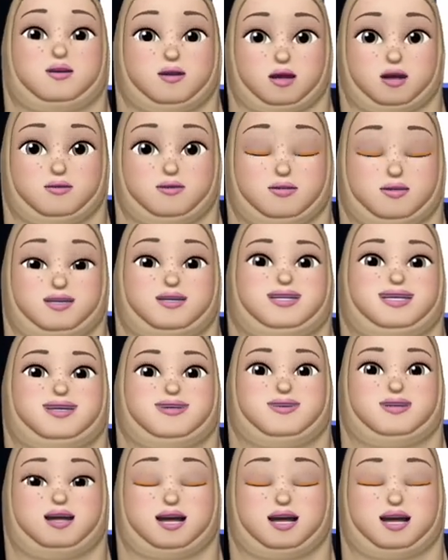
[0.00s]

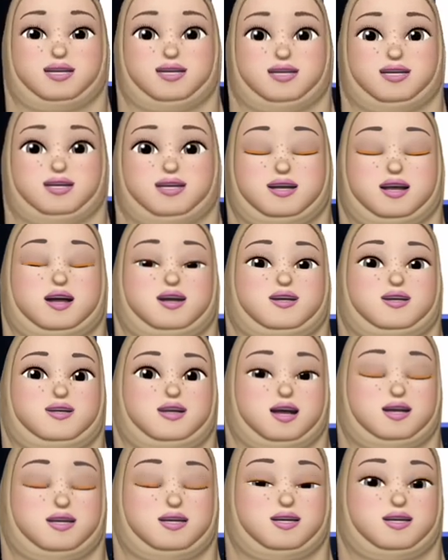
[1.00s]
assigned to the edge
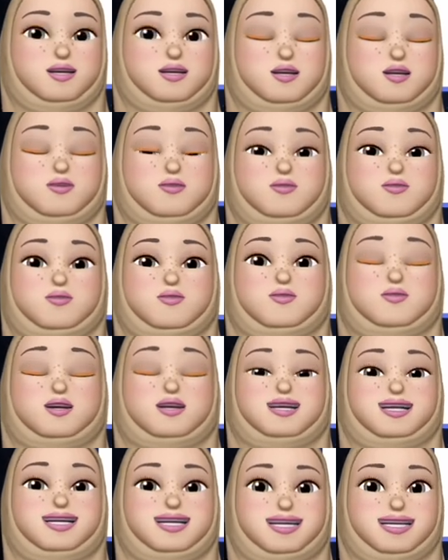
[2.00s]
connecting
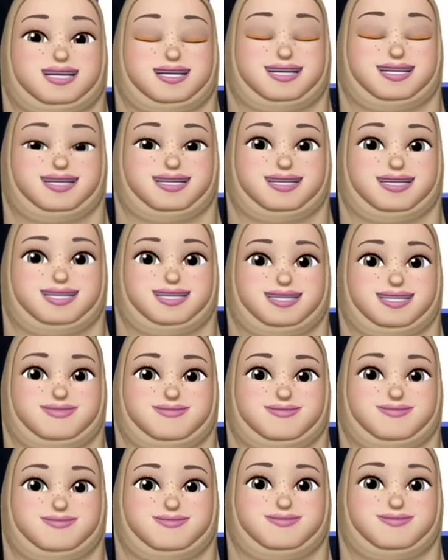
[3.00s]
two
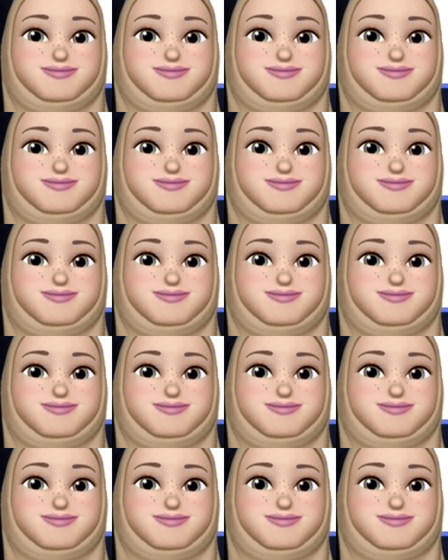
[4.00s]
vertices.